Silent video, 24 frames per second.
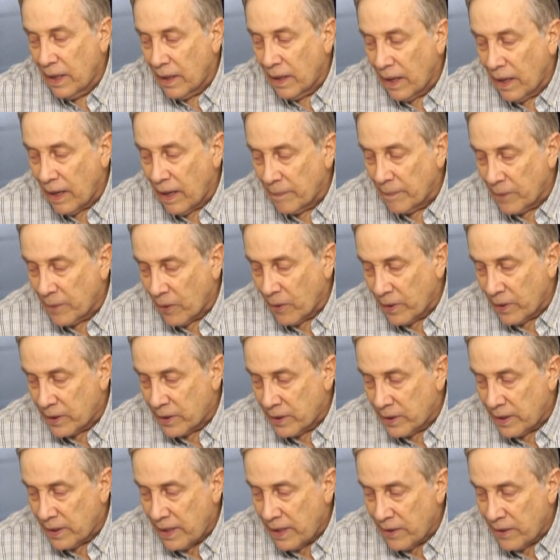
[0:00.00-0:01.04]
I'm going to
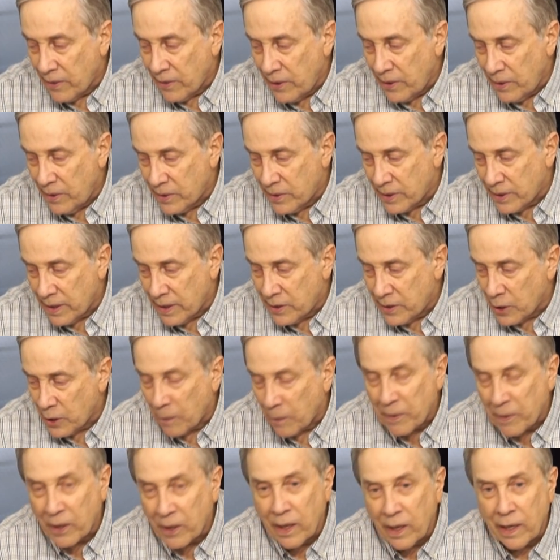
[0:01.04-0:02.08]
either use a
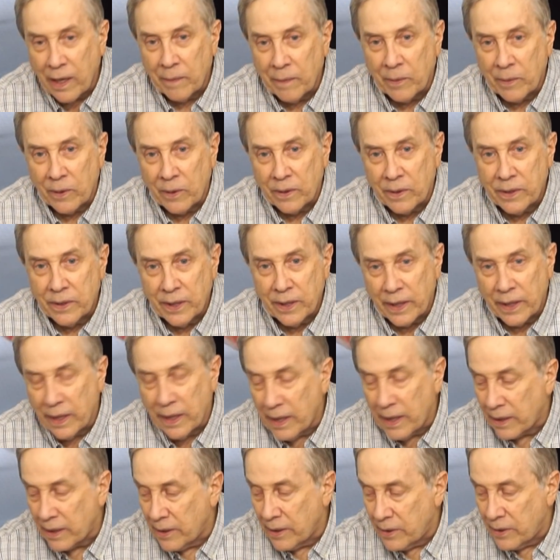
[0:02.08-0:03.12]
jumper cable to
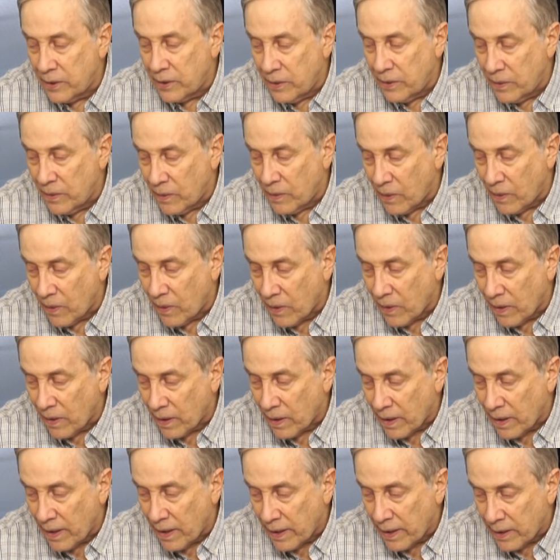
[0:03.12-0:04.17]
connect the two or
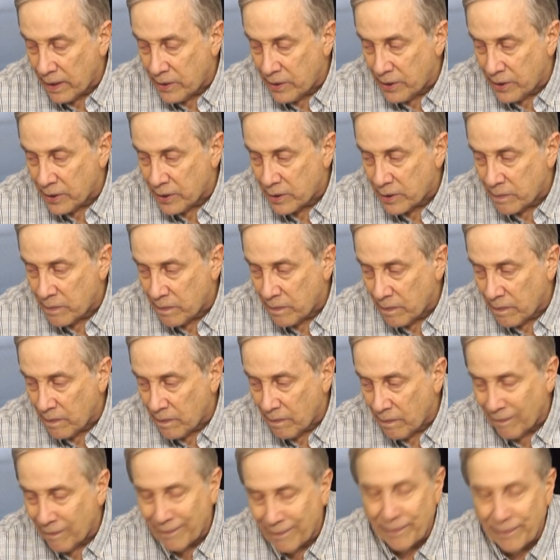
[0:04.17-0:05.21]
I can just
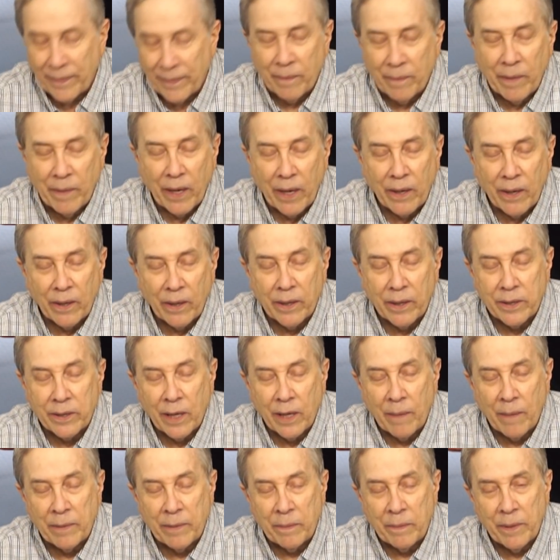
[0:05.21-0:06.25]
mount it on
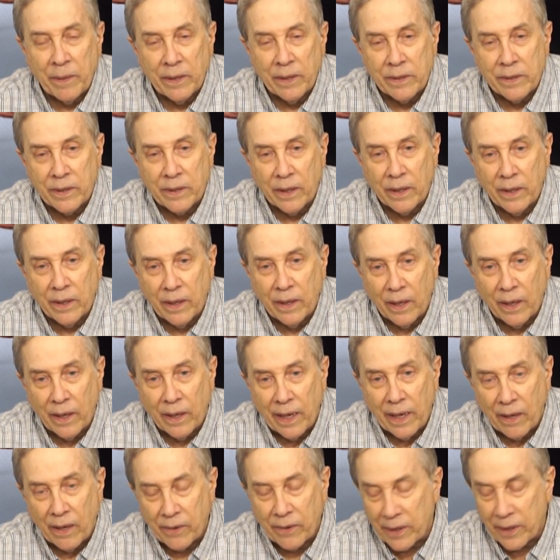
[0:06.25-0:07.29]
top, depends on, on
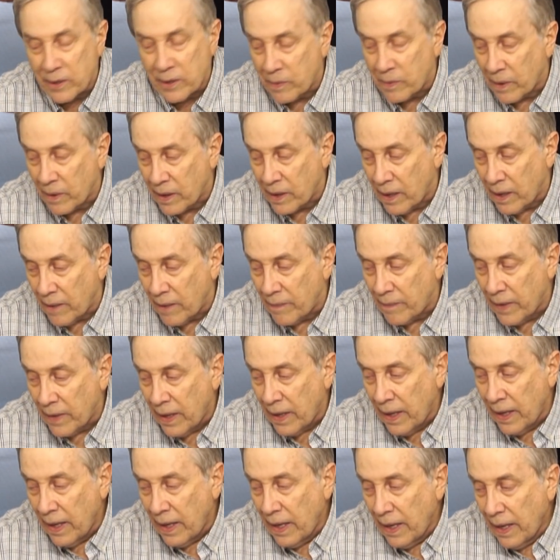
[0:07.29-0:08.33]
how things work out.
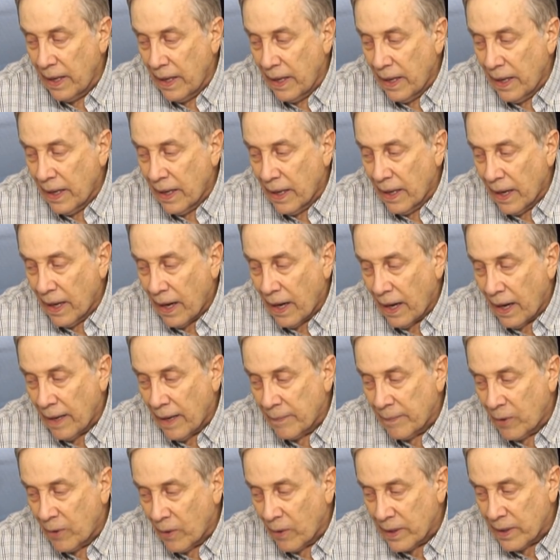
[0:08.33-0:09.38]
I'm
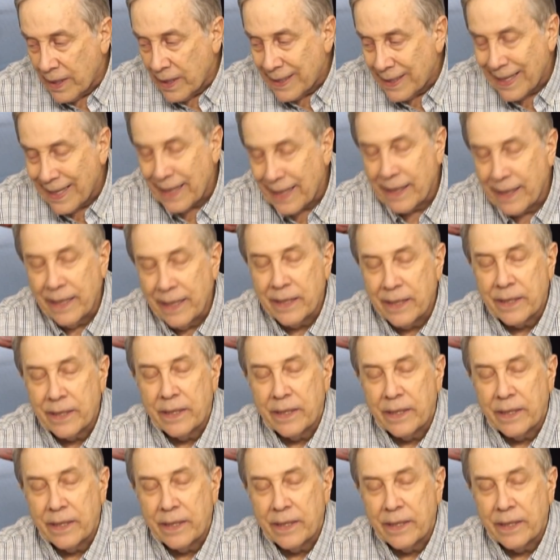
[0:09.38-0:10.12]
going to take this